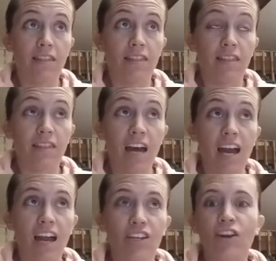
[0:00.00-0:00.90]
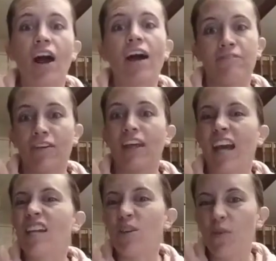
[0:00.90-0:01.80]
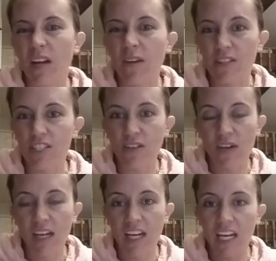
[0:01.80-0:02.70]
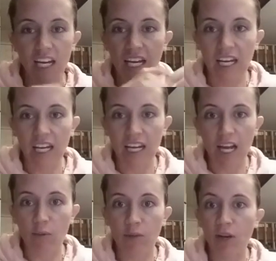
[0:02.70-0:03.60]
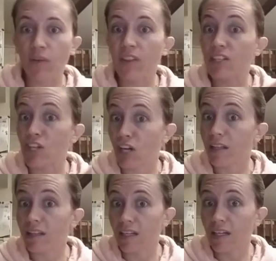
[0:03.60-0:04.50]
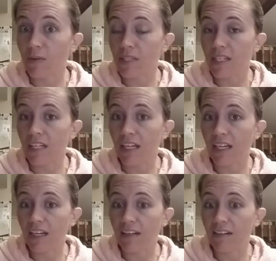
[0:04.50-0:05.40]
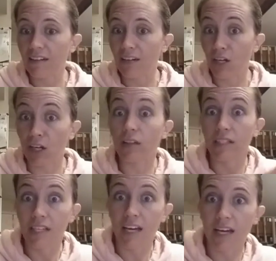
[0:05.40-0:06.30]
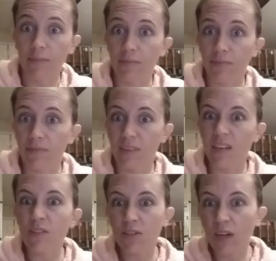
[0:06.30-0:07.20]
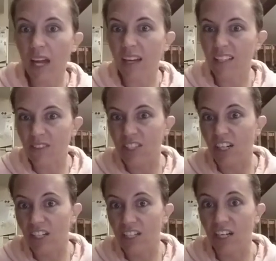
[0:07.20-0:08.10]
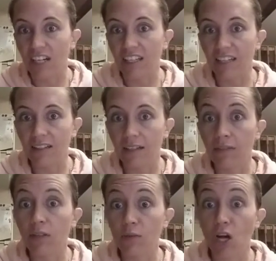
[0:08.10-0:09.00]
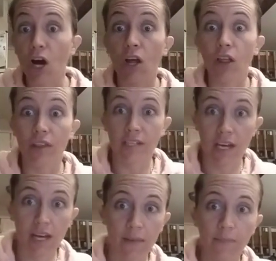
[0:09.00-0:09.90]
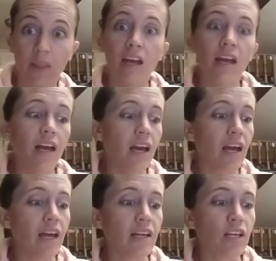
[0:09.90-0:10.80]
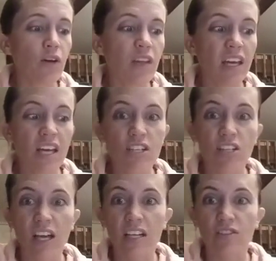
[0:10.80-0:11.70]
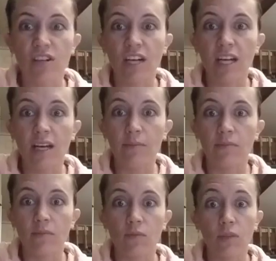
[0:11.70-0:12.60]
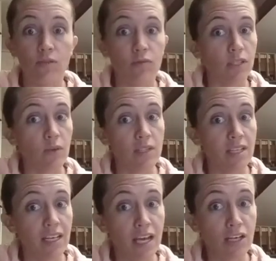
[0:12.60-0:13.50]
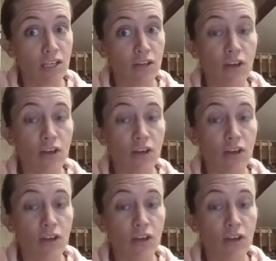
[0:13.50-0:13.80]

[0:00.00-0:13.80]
that I felt like I knew what I was doing. I didn't need any help. You know, the chocolate that I was eating all the time, it was okay because it was dark chocolate, even though it was all the time. And, you know, the occasional ice cream, which really wasn't occasional,